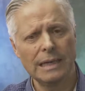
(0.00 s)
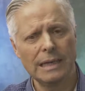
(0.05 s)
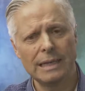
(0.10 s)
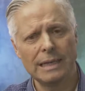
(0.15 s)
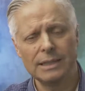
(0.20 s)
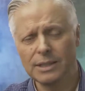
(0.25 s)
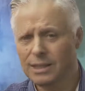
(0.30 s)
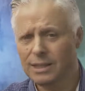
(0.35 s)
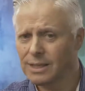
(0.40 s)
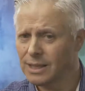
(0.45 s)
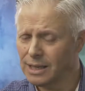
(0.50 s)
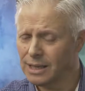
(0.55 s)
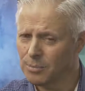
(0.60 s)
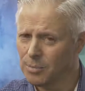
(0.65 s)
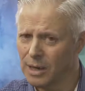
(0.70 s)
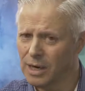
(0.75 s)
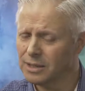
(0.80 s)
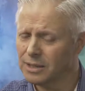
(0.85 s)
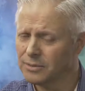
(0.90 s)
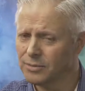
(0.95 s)
And the other
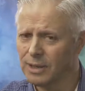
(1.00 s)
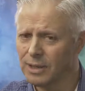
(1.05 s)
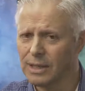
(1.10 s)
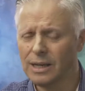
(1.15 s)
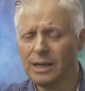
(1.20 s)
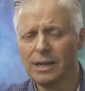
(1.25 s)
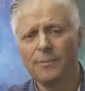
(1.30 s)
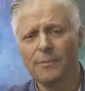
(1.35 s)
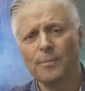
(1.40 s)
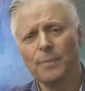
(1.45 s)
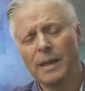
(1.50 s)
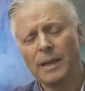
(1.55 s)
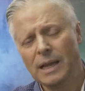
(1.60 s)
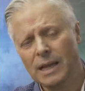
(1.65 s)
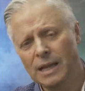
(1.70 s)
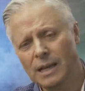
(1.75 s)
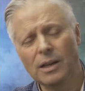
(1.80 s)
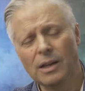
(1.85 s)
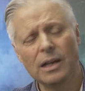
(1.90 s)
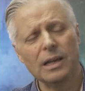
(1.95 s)
part of it,
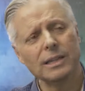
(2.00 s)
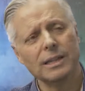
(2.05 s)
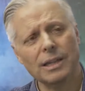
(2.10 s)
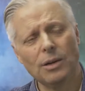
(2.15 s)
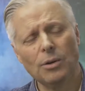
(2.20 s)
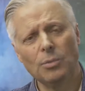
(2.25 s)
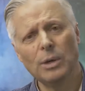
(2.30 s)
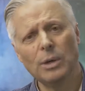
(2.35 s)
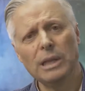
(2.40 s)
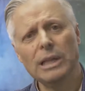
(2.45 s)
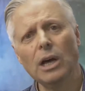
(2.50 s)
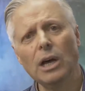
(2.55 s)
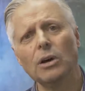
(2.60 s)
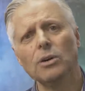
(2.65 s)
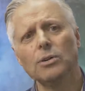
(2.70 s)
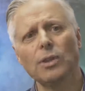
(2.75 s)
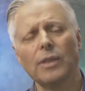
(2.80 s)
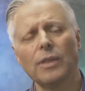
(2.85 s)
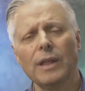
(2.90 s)
we know that